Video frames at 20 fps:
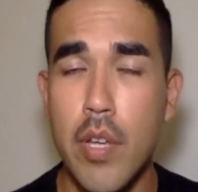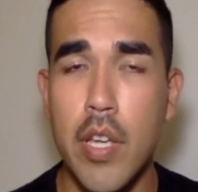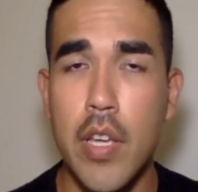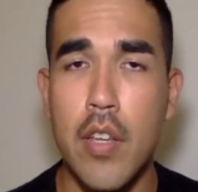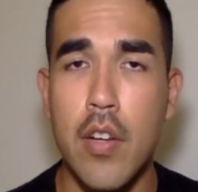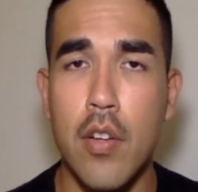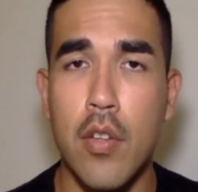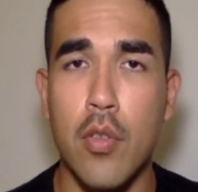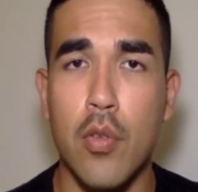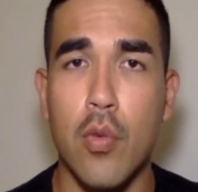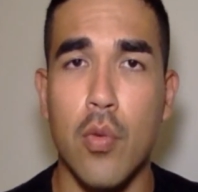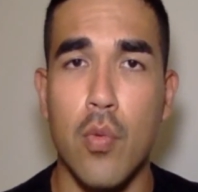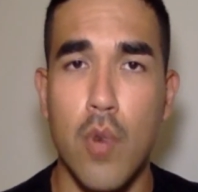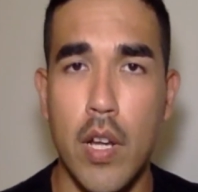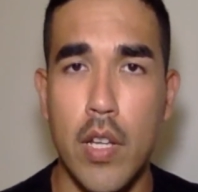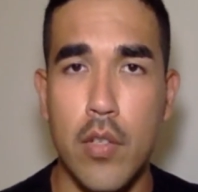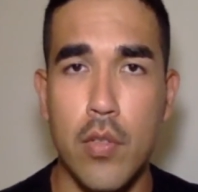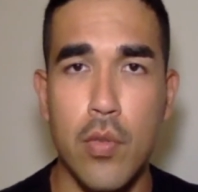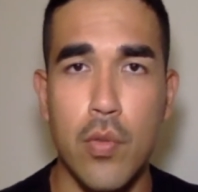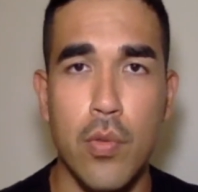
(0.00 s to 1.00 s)
in on the
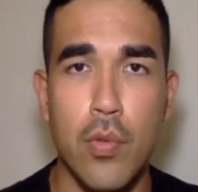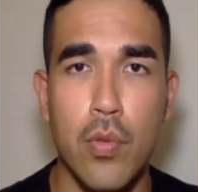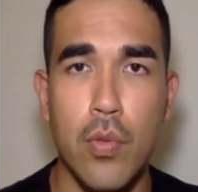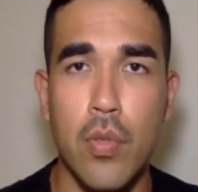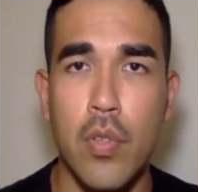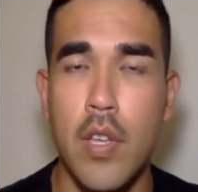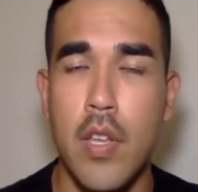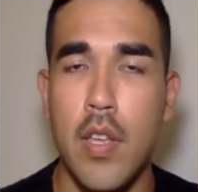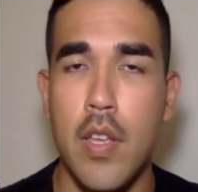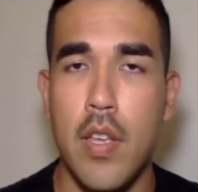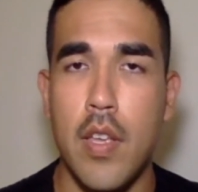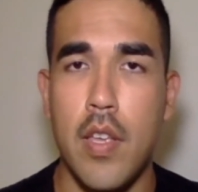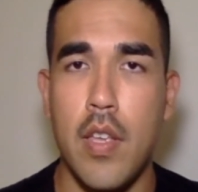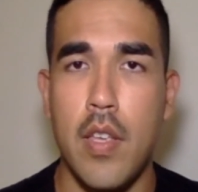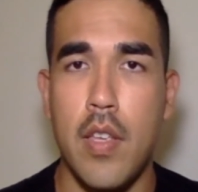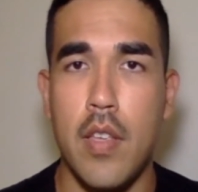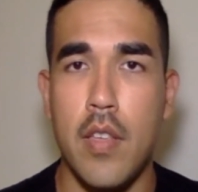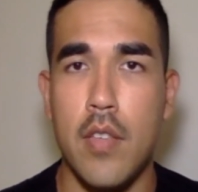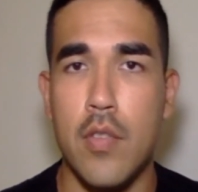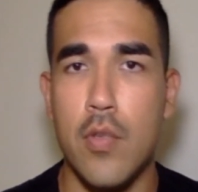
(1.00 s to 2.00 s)
right tool
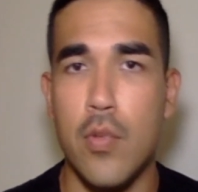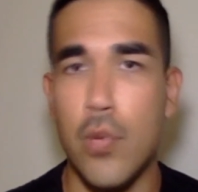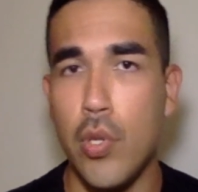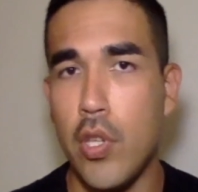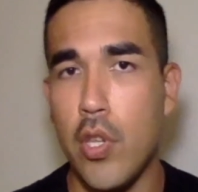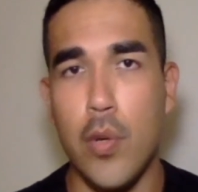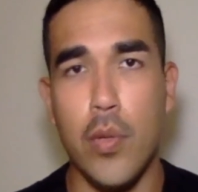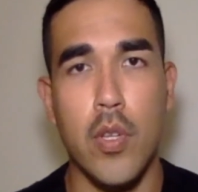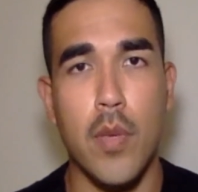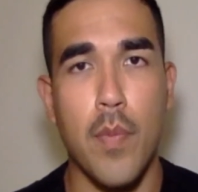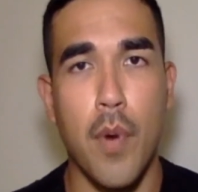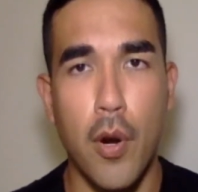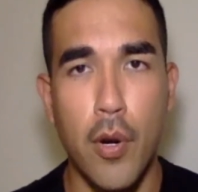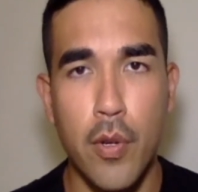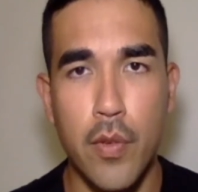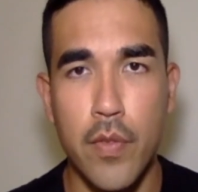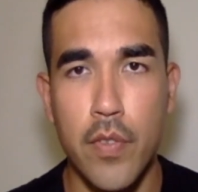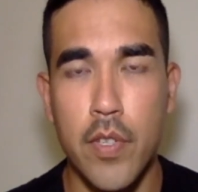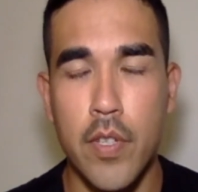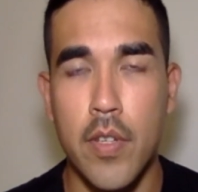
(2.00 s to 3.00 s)
is really only part
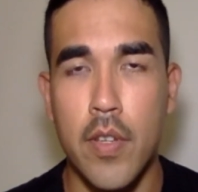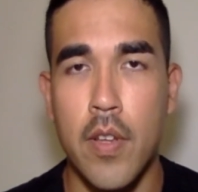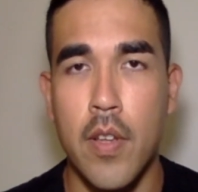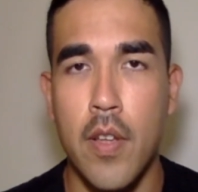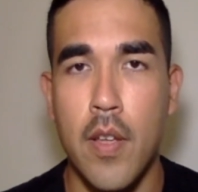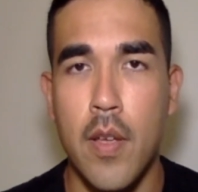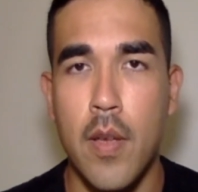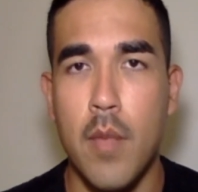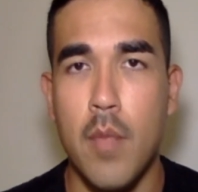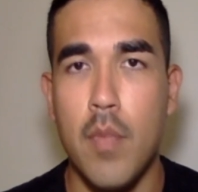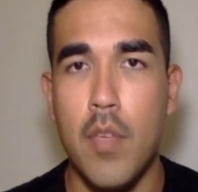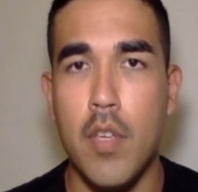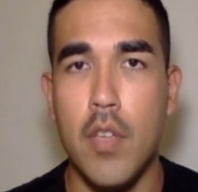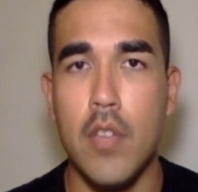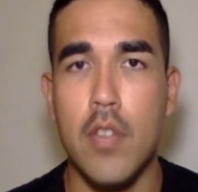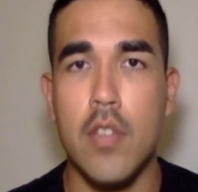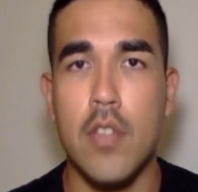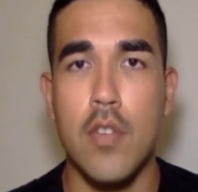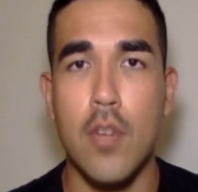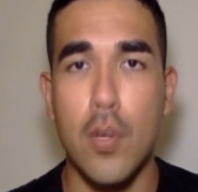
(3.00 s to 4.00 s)
of it,
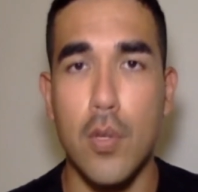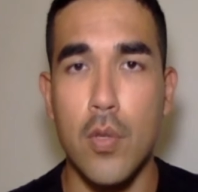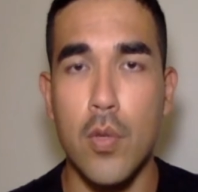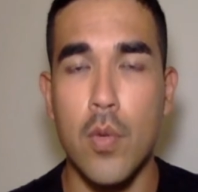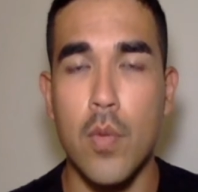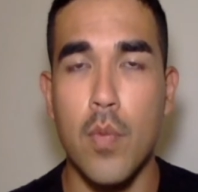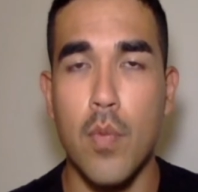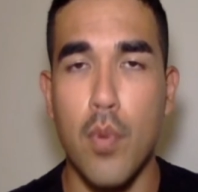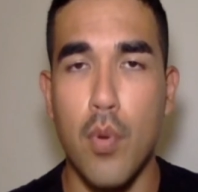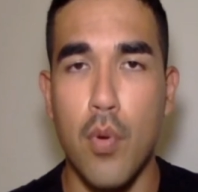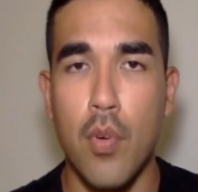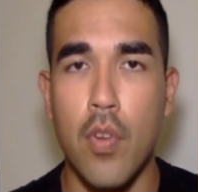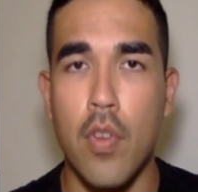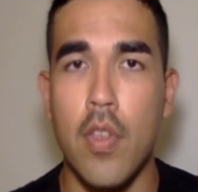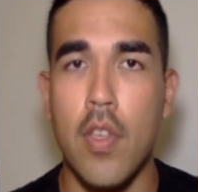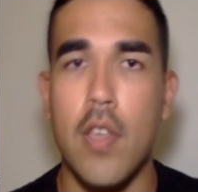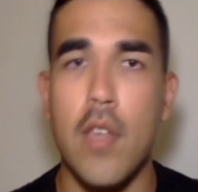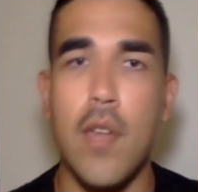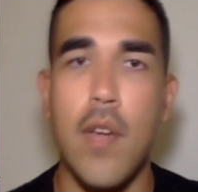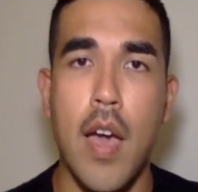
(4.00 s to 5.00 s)
because it's also important
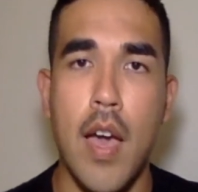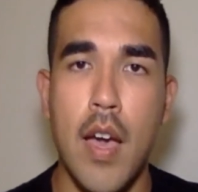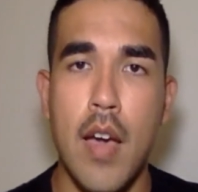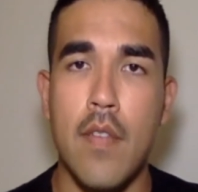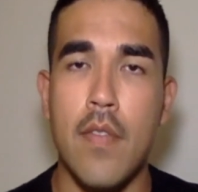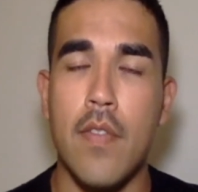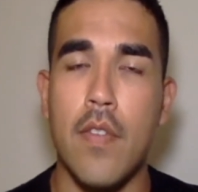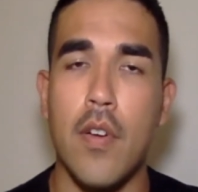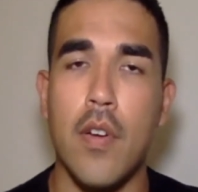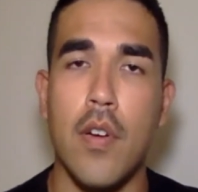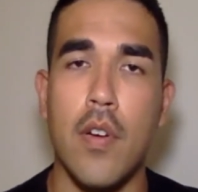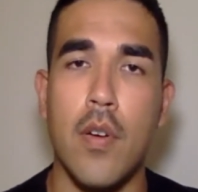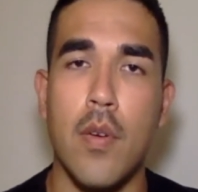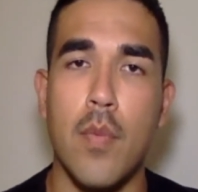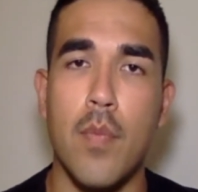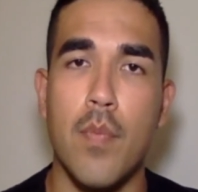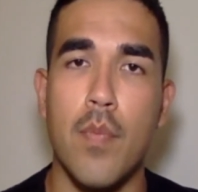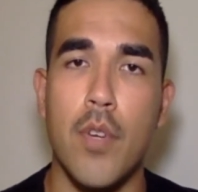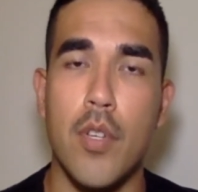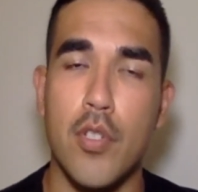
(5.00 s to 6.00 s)
that you have
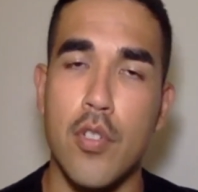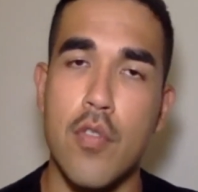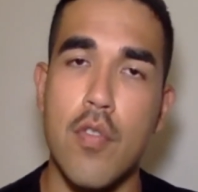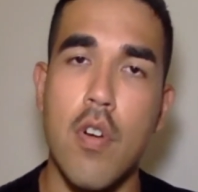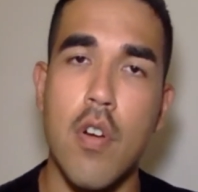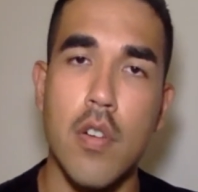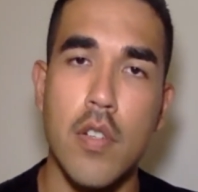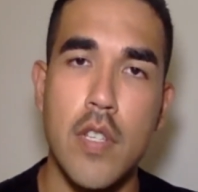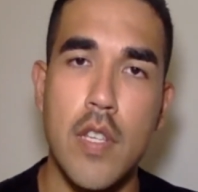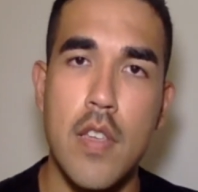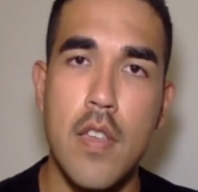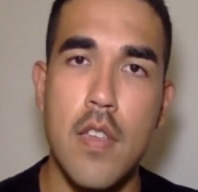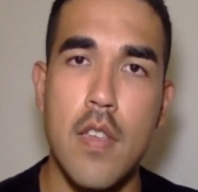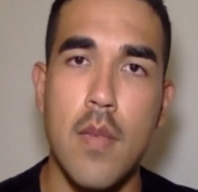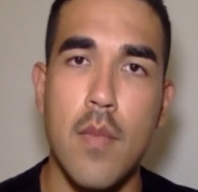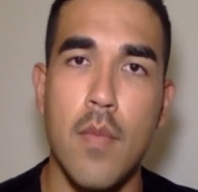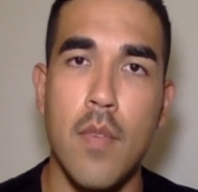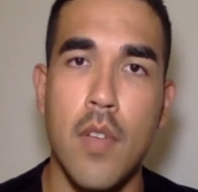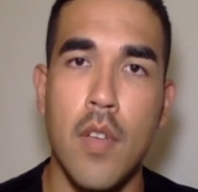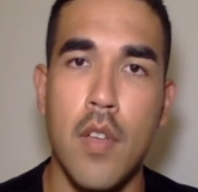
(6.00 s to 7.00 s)
a strong
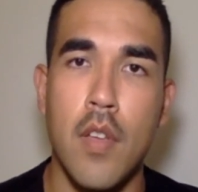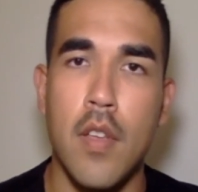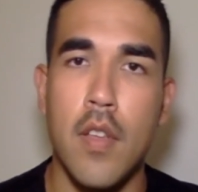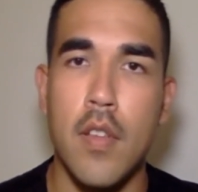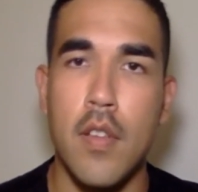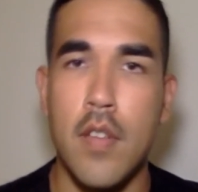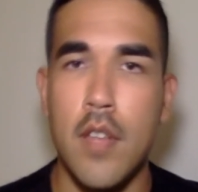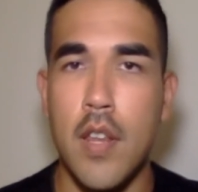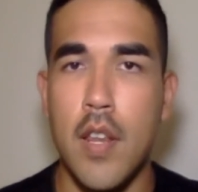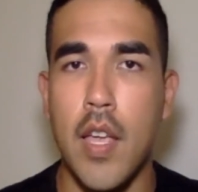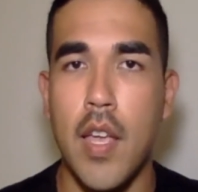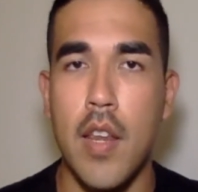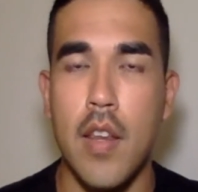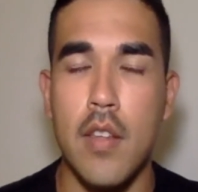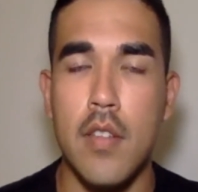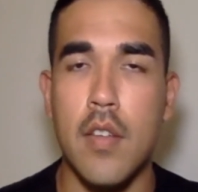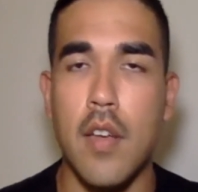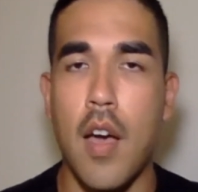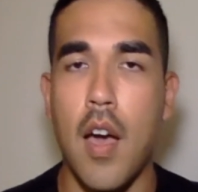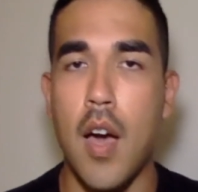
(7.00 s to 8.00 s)
team dedicated
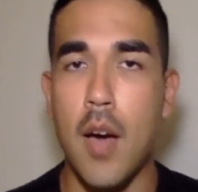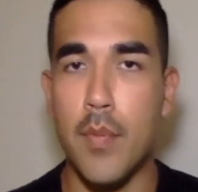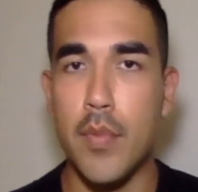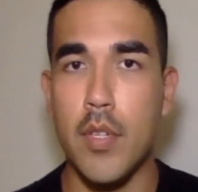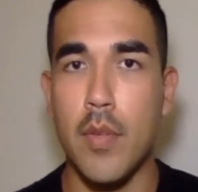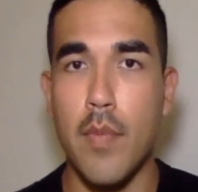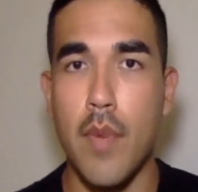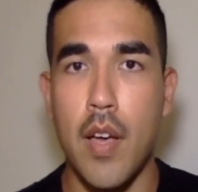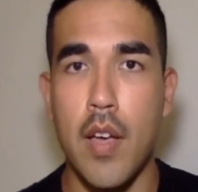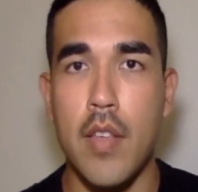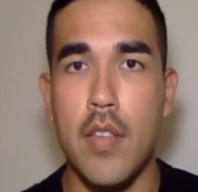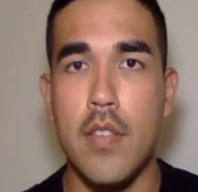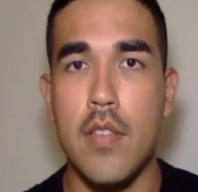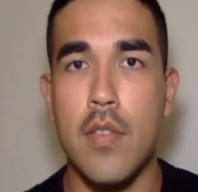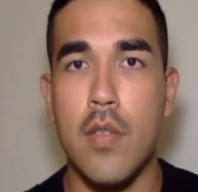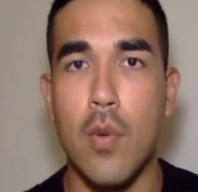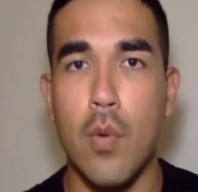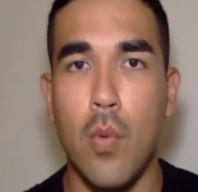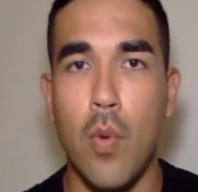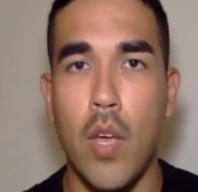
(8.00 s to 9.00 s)
to optimize
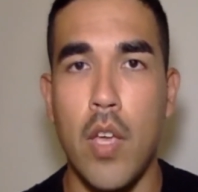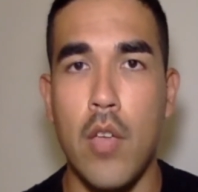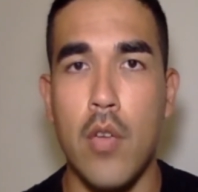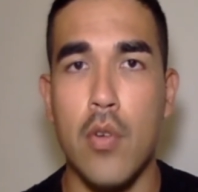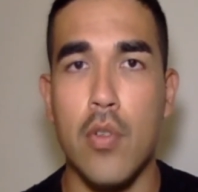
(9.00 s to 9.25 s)
the way your